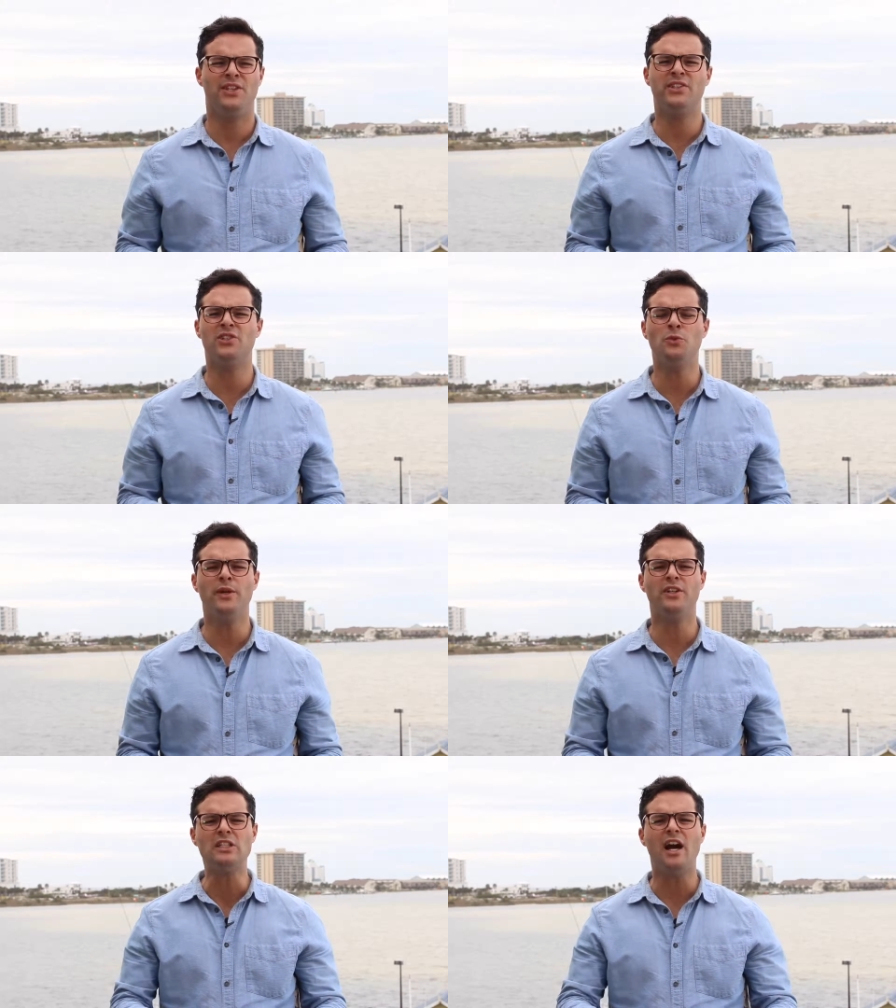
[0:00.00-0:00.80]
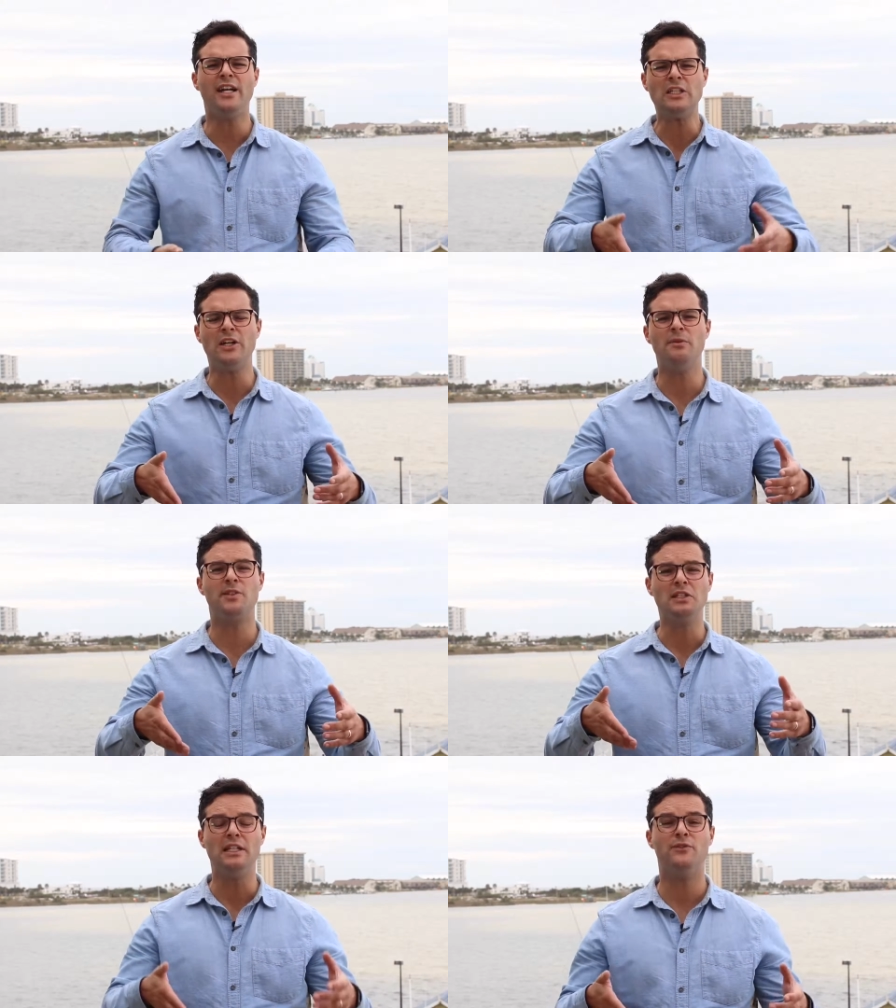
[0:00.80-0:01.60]
This is where God
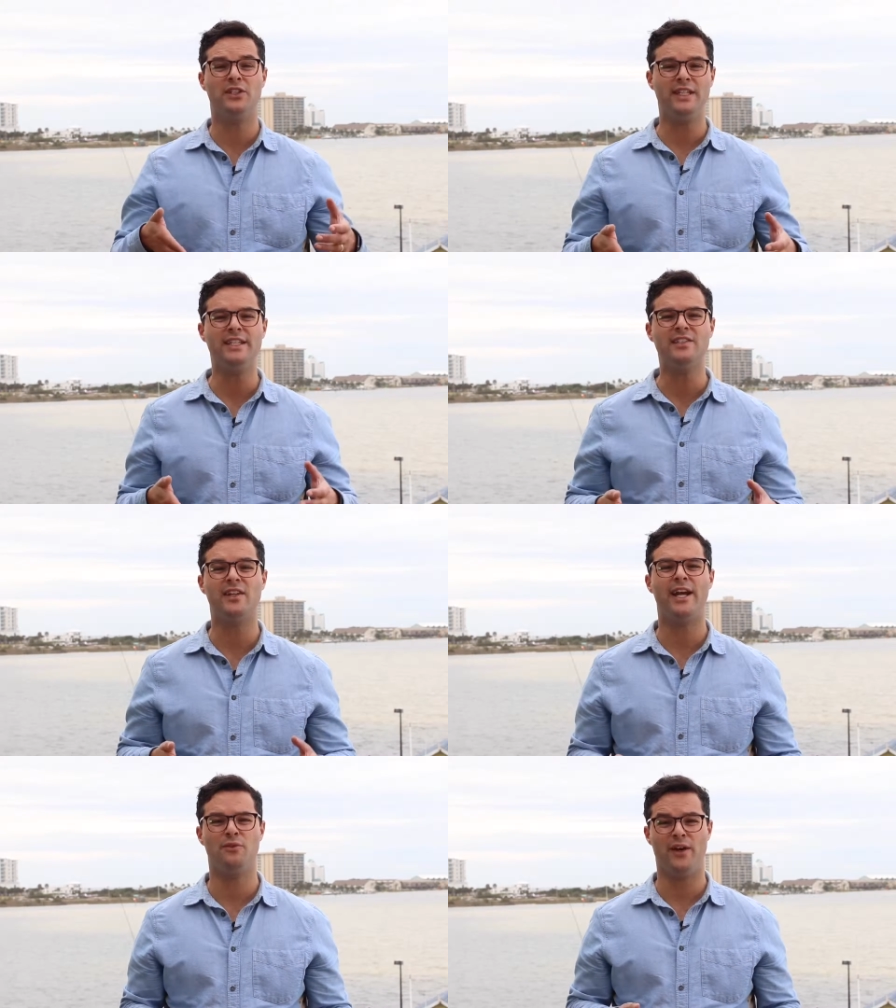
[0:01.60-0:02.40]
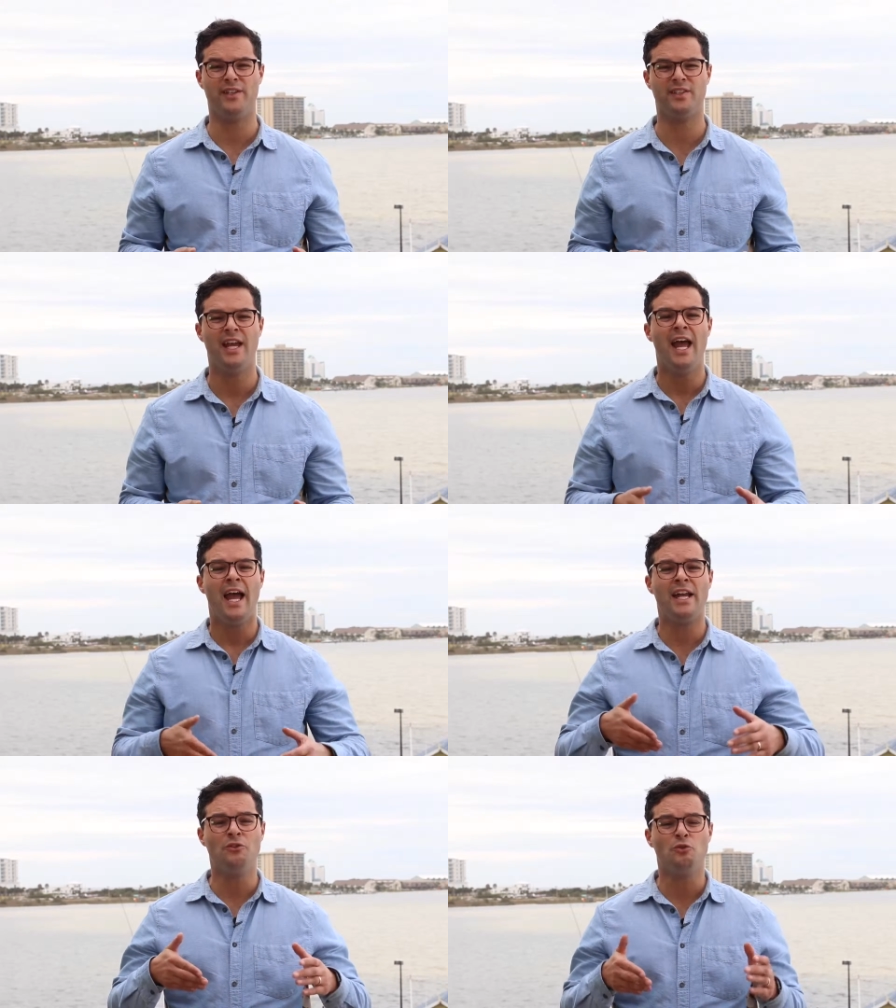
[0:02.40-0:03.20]
comes and lives on the inside of us
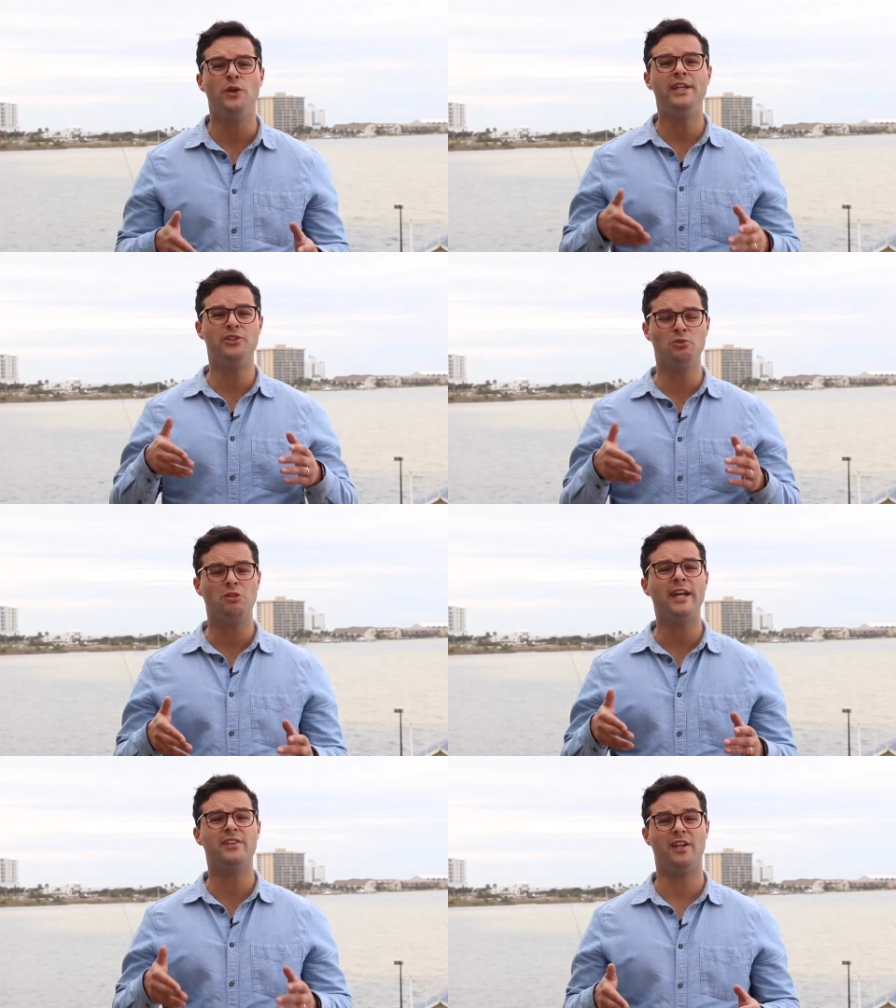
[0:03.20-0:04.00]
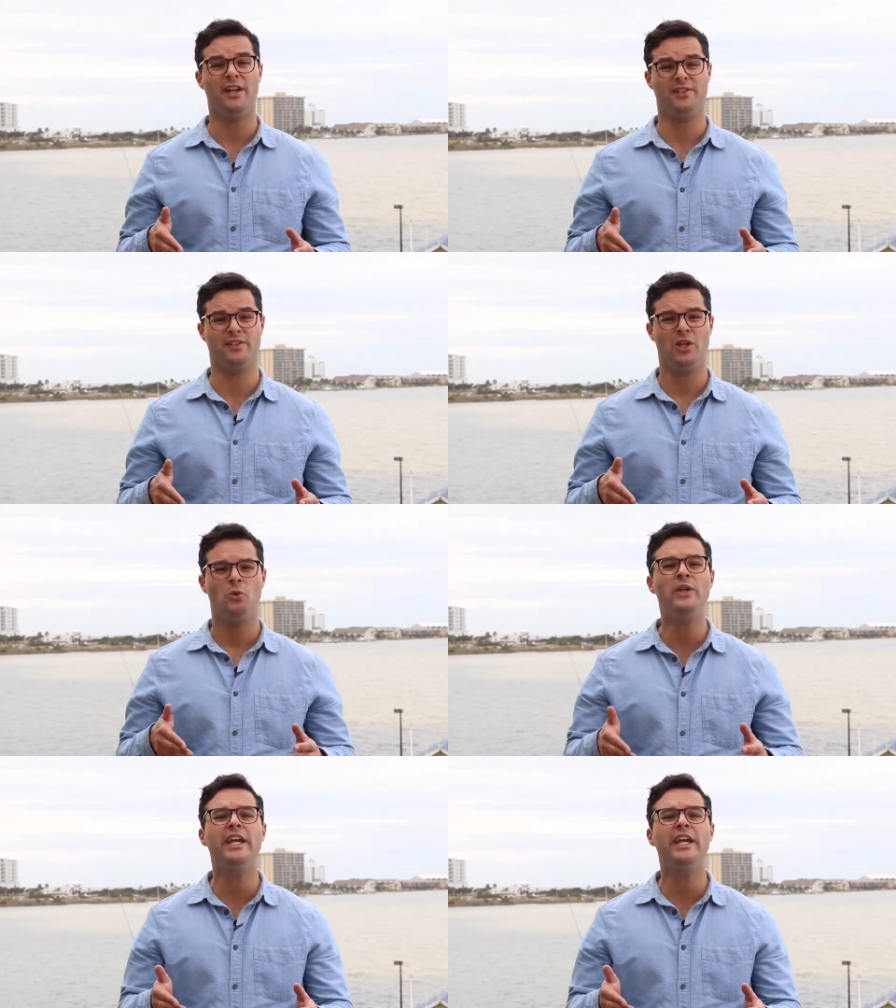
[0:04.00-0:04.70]
and redirects us.